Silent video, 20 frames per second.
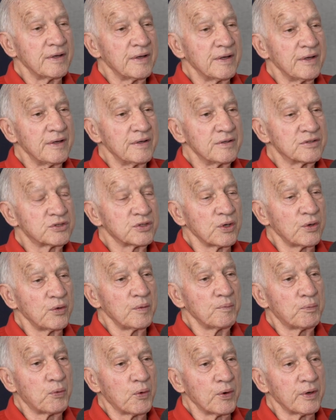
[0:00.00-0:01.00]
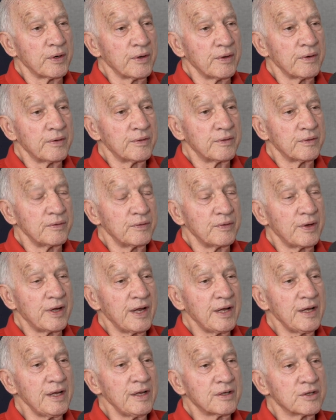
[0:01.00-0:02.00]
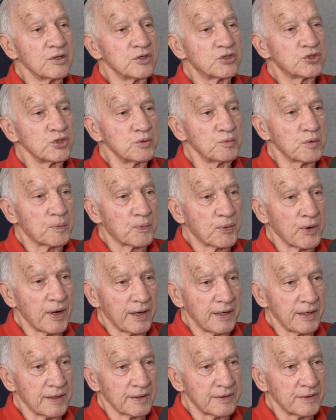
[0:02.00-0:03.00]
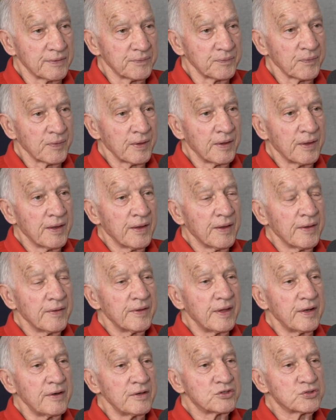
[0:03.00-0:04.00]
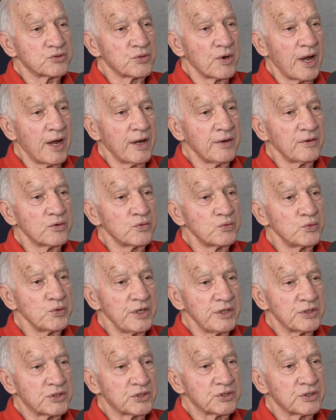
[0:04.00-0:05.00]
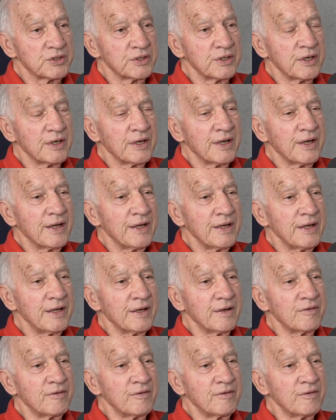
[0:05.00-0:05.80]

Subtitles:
is so important to any consumer product that is trying to reach in